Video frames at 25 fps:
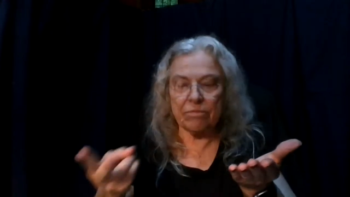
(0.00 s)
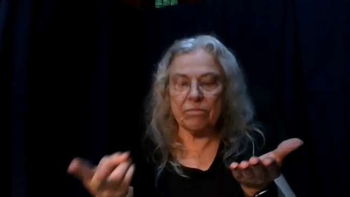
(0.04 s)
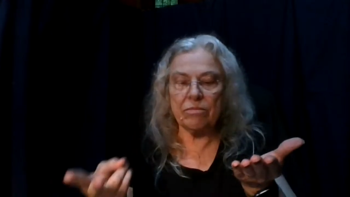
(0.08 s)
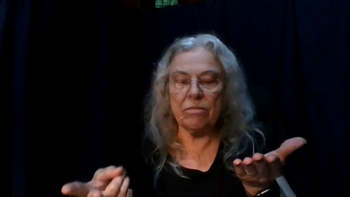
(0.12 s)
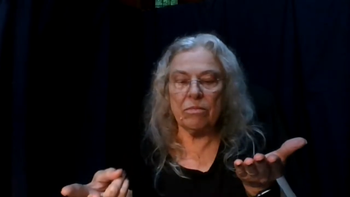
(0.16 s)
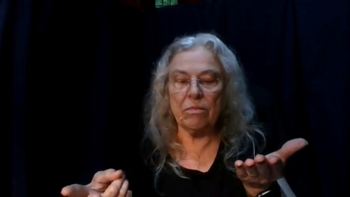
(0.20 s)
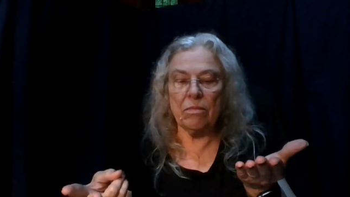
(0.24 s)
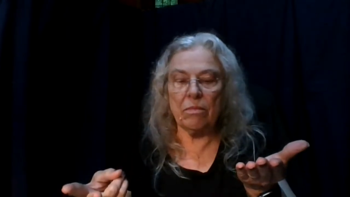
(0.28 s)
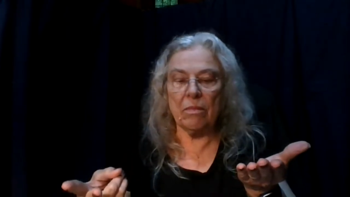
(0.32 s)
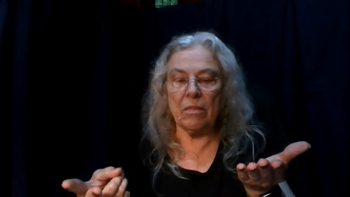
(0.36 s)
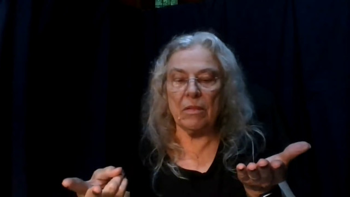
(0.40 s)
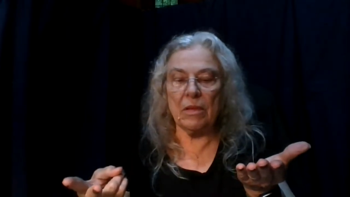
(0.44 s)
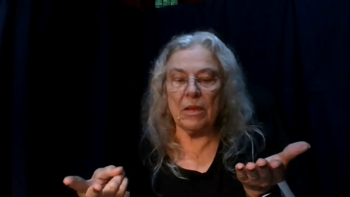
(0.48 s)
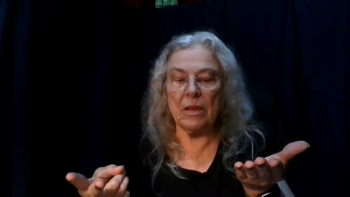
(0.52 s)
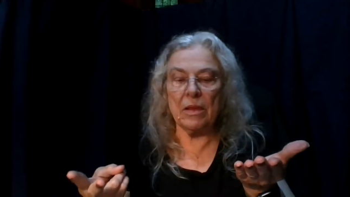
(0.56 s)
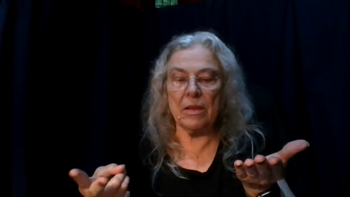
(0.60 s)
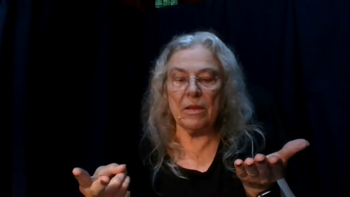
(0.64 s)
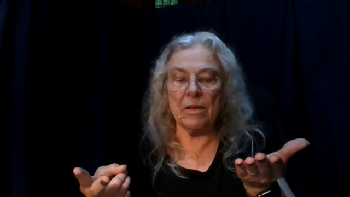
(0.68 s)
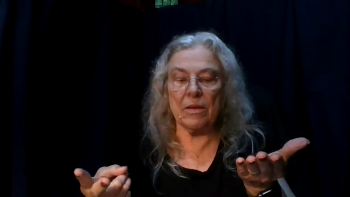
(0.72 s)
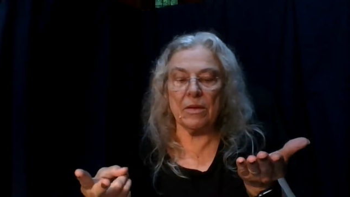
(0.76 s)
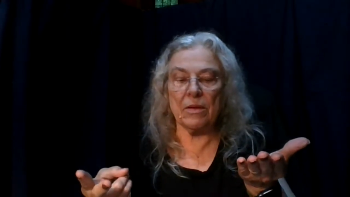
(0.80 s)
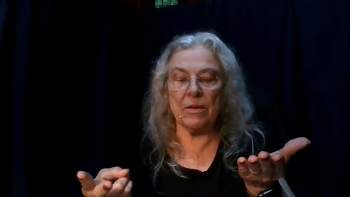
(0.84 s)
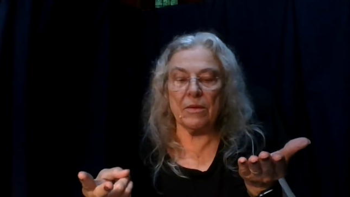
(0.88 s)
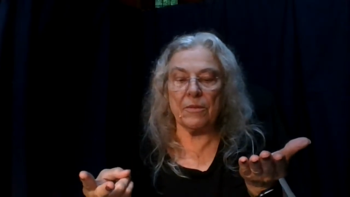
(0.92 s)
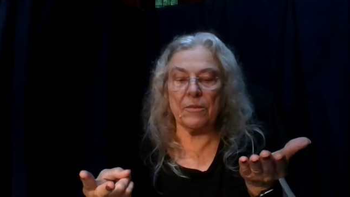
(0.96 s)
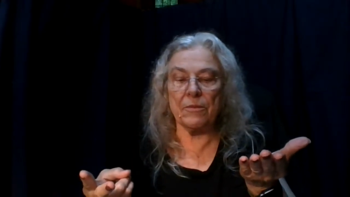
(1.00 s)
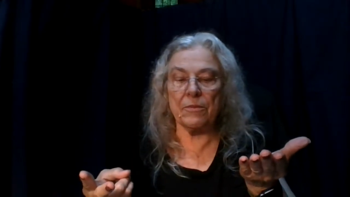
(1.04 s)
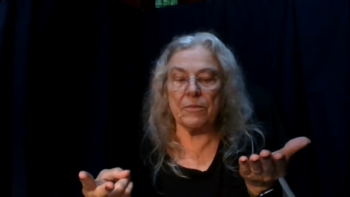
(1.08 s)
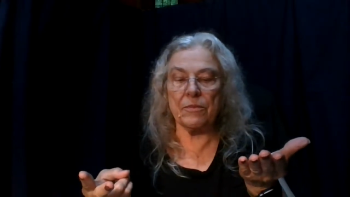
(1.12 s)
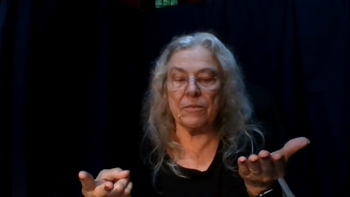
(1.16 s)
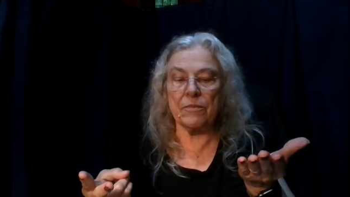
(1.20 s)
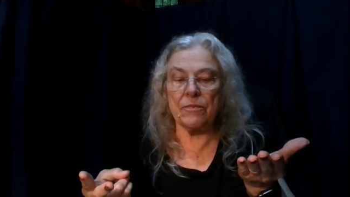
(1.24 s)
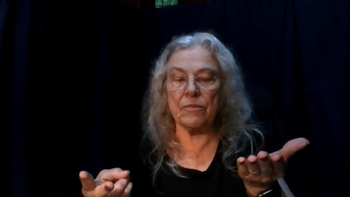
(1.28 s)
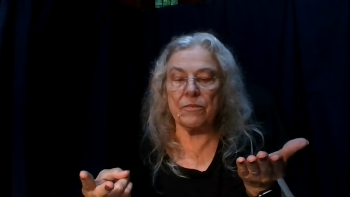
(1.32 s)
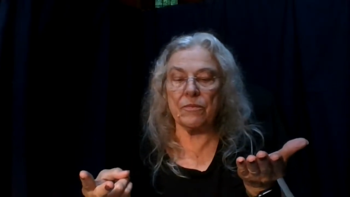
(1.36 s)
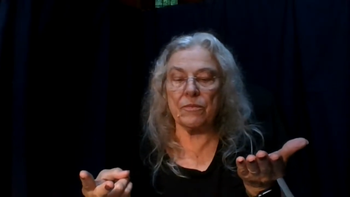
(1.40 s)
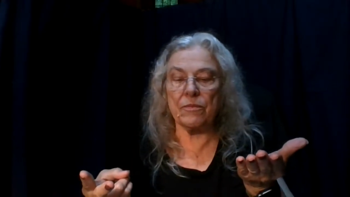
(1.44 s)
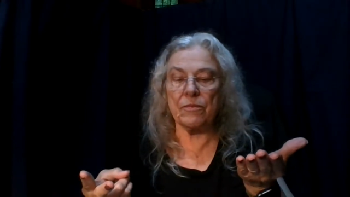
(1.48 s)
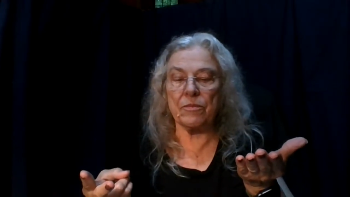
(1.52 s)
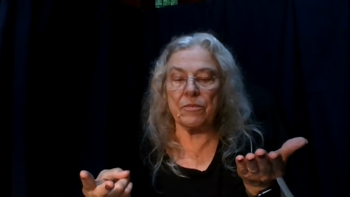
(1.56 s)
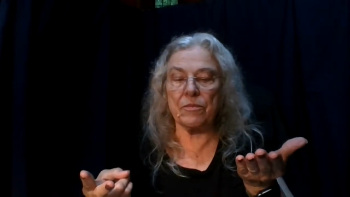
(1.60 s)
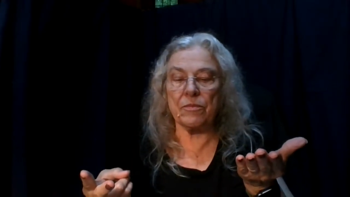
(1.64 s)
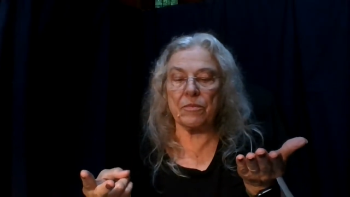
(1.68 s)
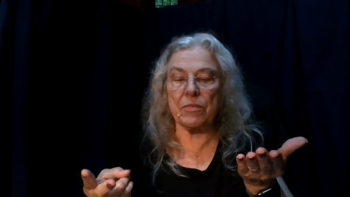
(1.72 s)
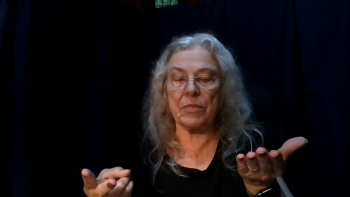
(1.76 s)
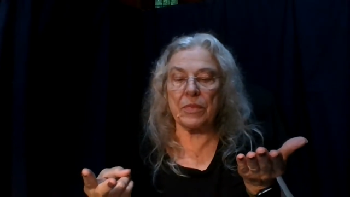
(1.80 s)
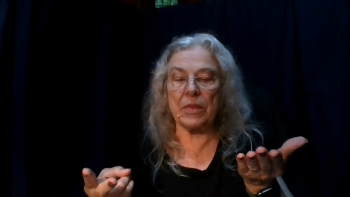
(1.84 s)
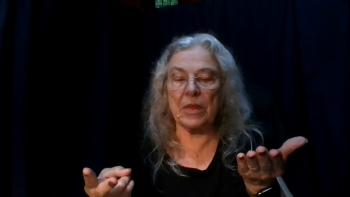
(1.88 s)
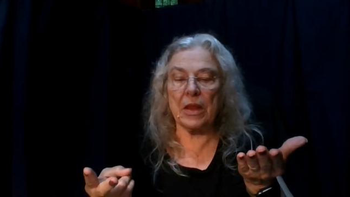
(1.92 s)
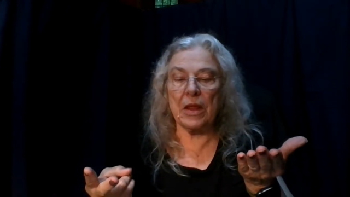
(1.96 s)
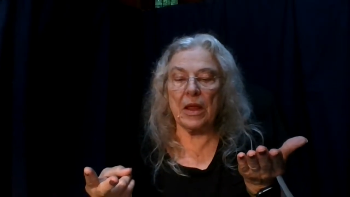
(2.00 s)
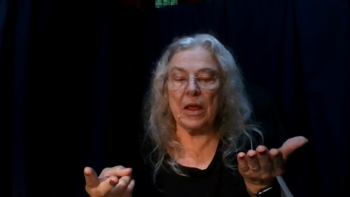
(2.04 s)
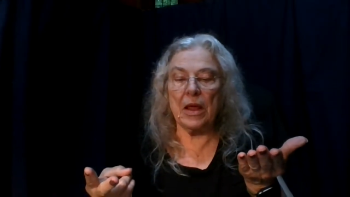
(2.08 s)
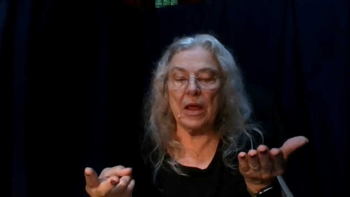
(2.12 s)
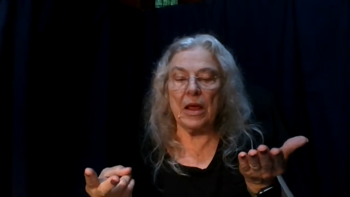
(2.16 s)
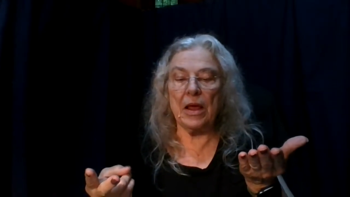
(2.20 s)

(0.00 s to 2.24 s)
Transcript: [no speech]